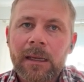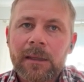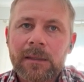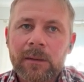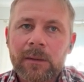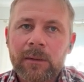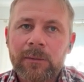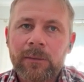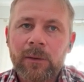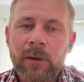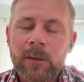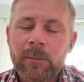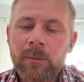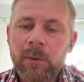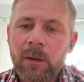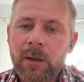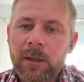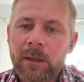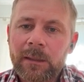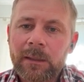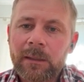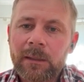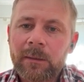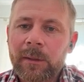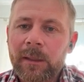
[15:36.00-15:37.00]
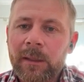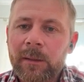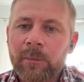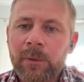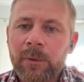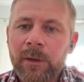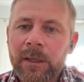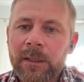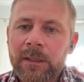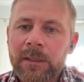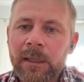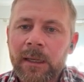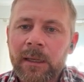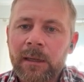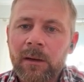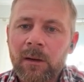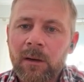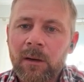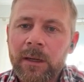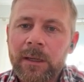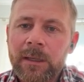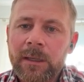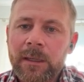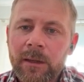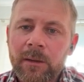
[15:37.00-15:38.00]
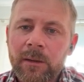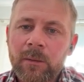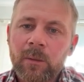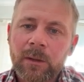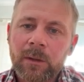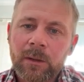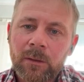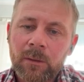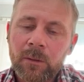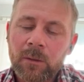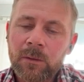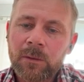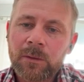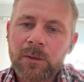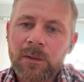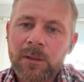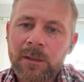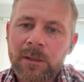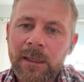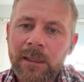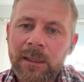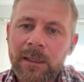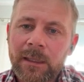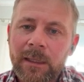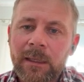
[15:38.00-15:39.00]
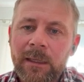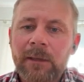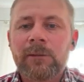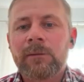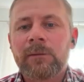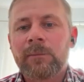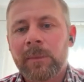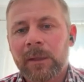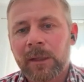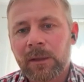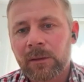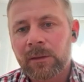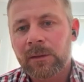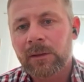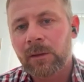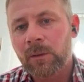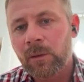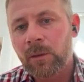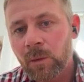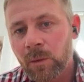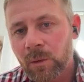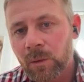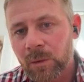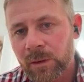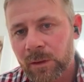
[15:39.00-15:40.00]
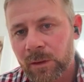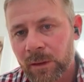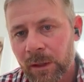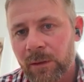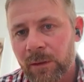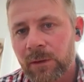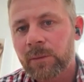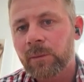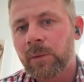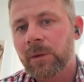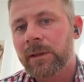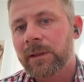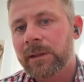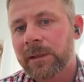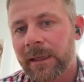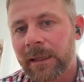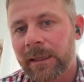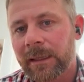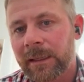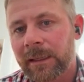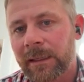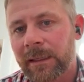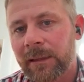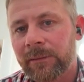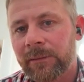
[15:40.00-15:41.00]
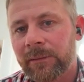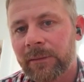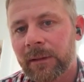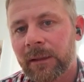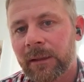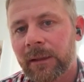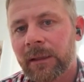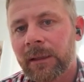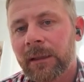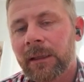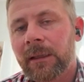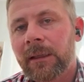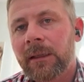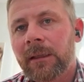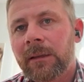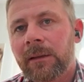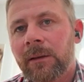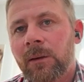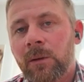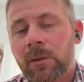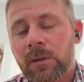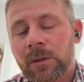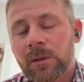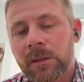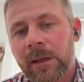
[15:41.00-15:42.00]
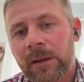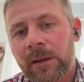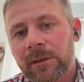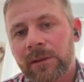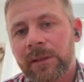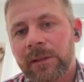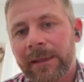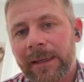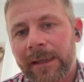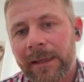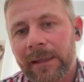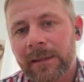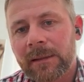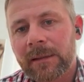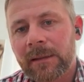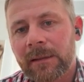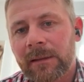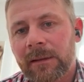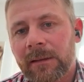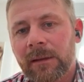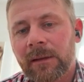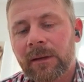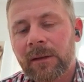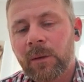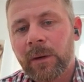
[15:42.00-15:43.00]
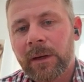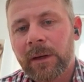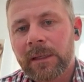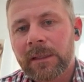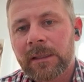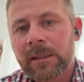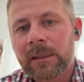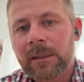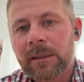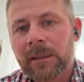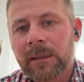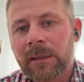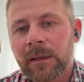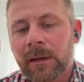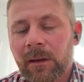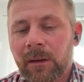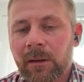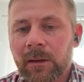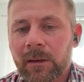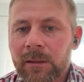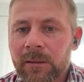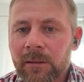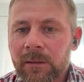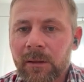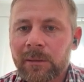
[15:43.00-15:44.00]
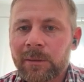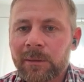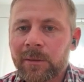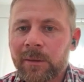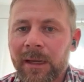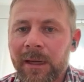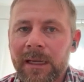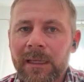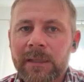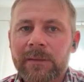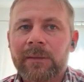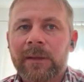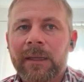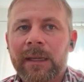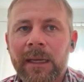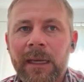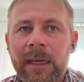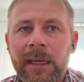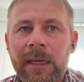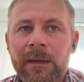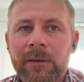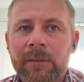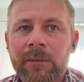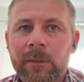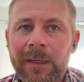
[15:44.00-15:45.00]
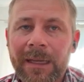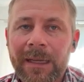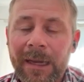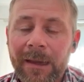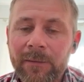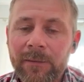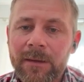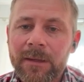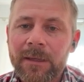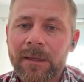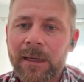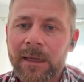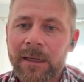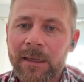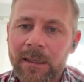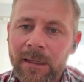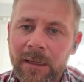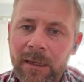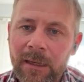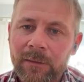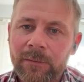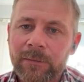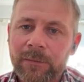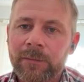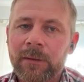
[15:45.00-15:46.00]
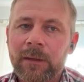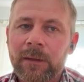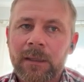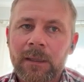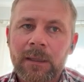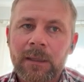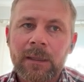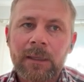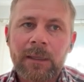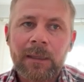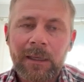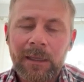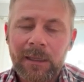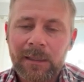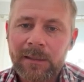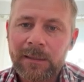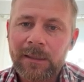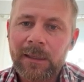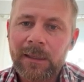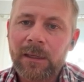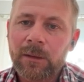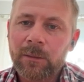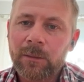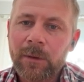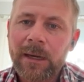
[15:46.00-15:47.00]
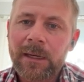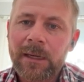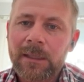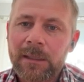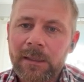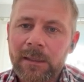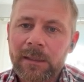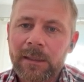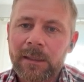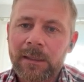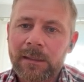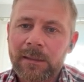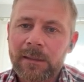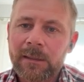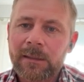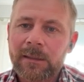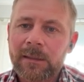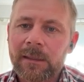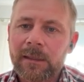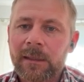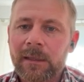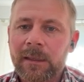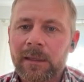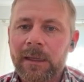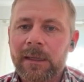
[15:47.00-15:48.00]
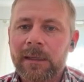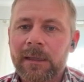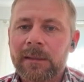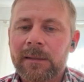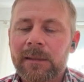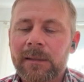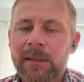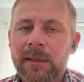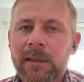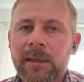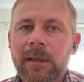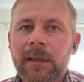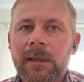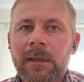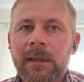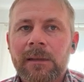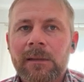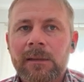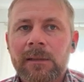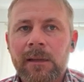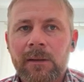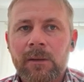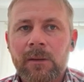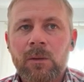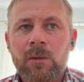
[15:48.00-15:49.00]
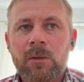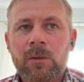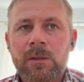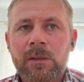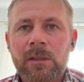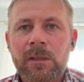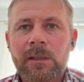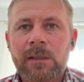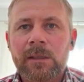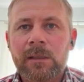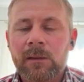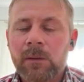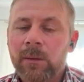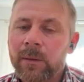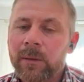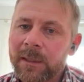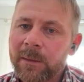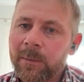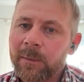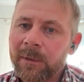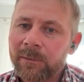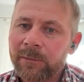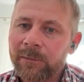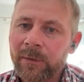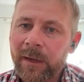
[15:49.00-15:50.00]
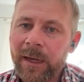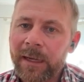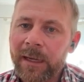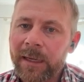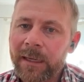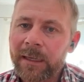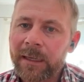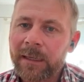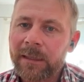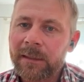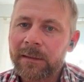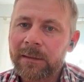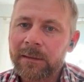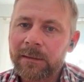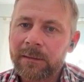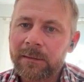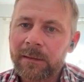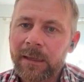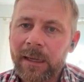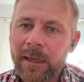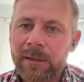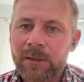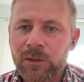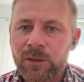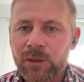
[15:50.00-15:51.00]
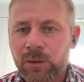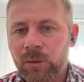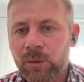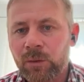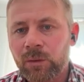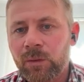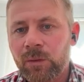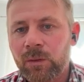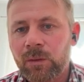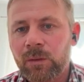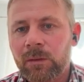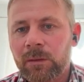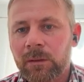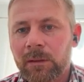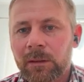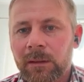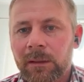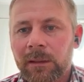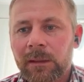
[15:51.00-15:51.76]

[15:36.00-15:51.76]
So if I apply a little bit of pressure, I know what the horse is going to give because the horse knows what it's going to give. The horse knows the answer to the question. And a lot of times we ask for canter and we haven't done enough acceleration lessons to the legs. So the horse is still always a bit vague, unsure.